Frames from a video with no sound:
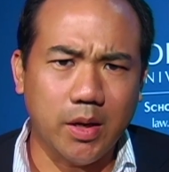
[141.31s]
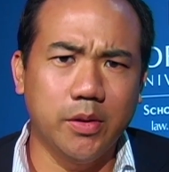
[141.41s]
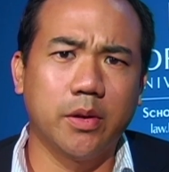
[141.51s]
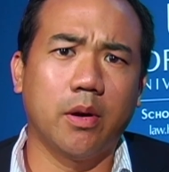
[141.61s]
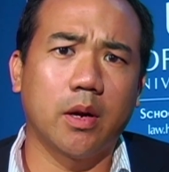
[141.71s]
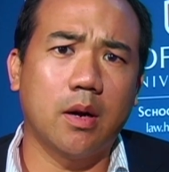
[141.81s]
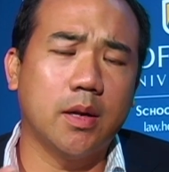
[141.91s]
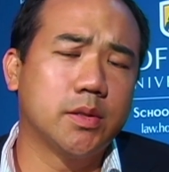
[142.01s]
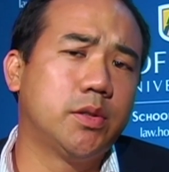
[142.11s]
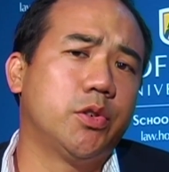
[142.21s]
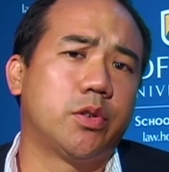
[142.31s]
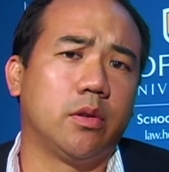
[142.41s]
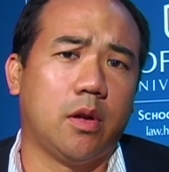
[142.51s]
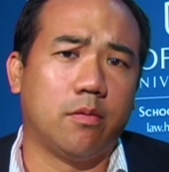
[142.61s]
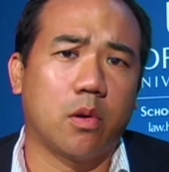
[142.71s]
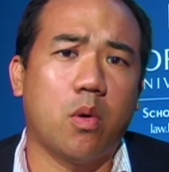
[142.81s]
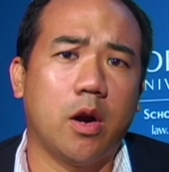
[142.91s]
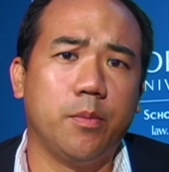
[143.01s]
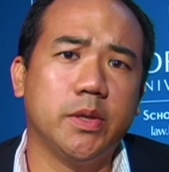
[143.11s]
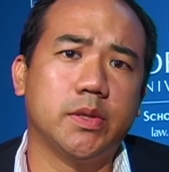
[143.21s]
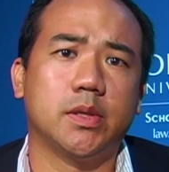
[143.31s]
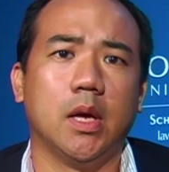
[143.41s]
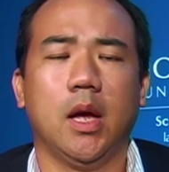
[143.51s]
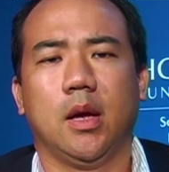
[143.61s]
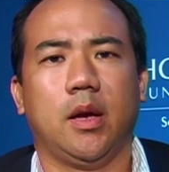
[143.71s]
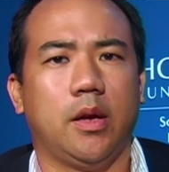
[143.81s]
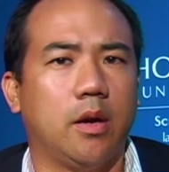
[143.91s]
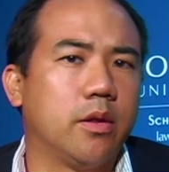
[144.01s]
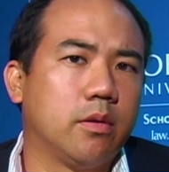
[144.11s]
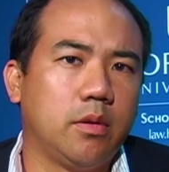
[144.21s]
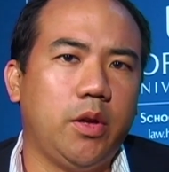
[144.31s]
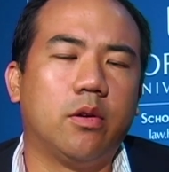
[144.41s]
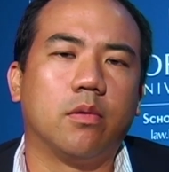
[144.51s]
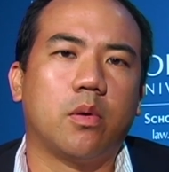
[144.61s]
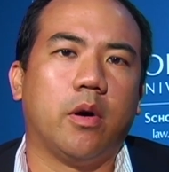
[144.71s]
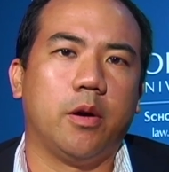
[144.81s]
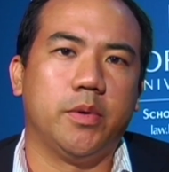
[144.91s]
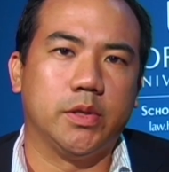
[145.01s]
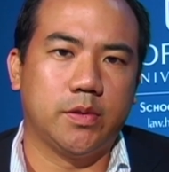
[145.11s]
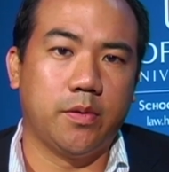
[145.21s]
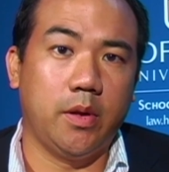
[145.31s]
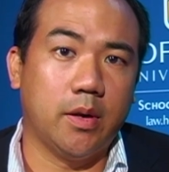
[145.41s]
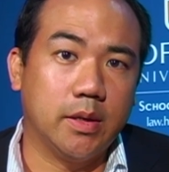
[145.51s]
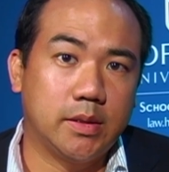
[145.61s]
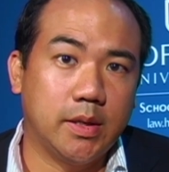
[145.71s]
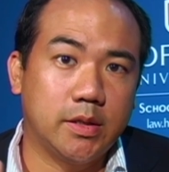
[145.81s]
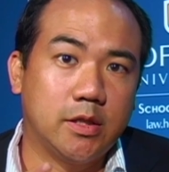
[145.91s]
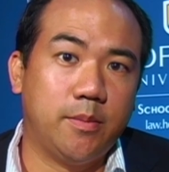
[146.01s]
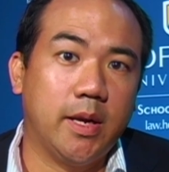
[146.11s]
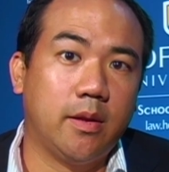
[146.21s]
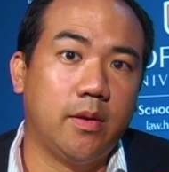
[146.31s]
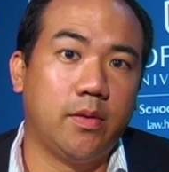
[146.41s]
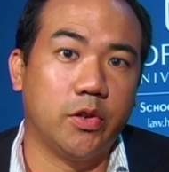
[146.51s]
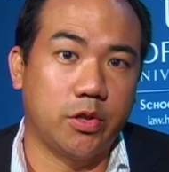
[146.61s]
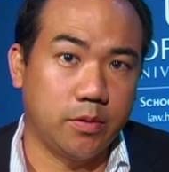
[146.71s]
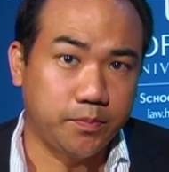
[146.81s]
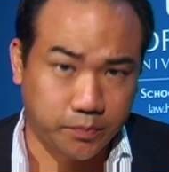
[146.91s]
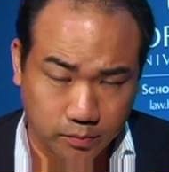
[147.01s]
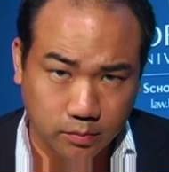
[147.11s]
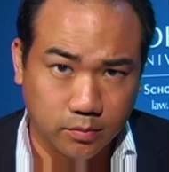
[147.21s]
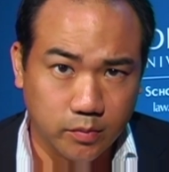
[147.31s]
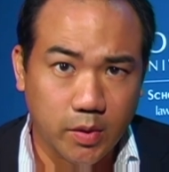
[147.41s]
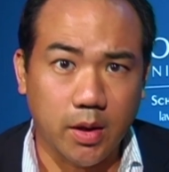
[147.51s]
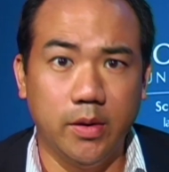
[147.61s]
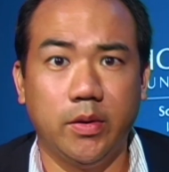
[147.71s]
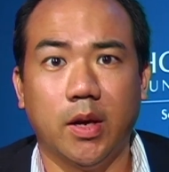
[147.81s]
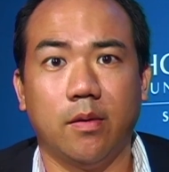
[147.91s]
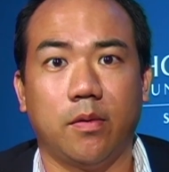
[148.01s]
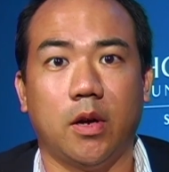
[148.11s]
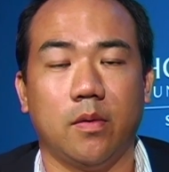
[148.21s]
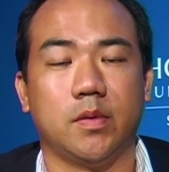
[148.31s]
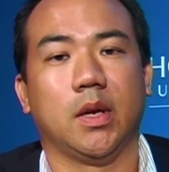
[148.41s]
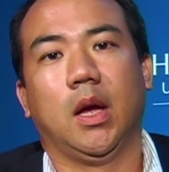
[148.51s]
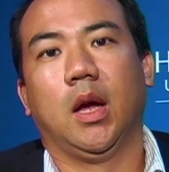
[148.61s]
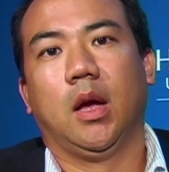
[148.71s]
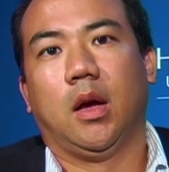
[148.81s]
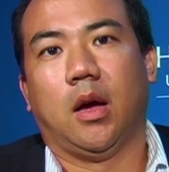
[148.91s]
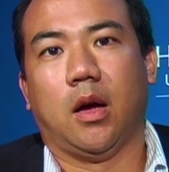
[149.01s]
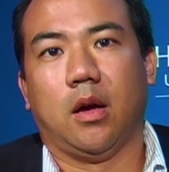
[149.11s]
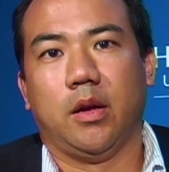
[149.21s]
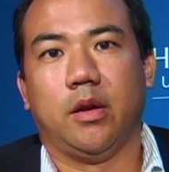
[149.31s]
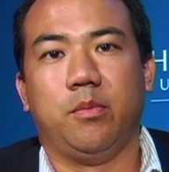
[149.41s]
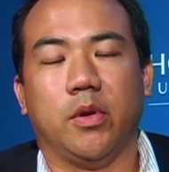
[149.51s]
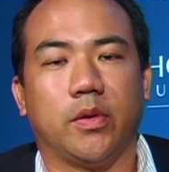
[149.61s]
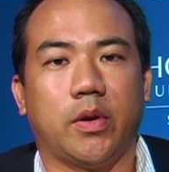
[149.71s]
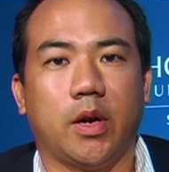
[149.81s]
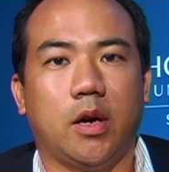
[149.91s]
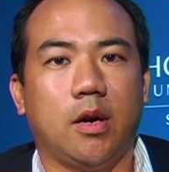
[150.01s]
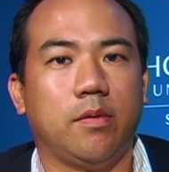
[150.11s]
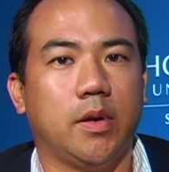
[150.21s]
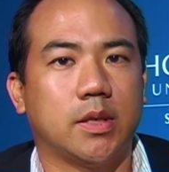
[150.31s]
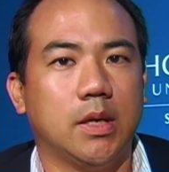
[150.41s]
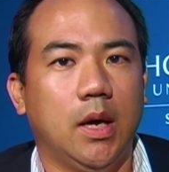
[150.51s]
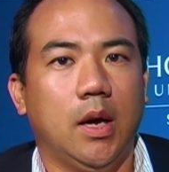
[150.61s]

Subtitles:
There are constitutional law requirements and other legal requirements for the United States to make the decision to get involved in a military conflict.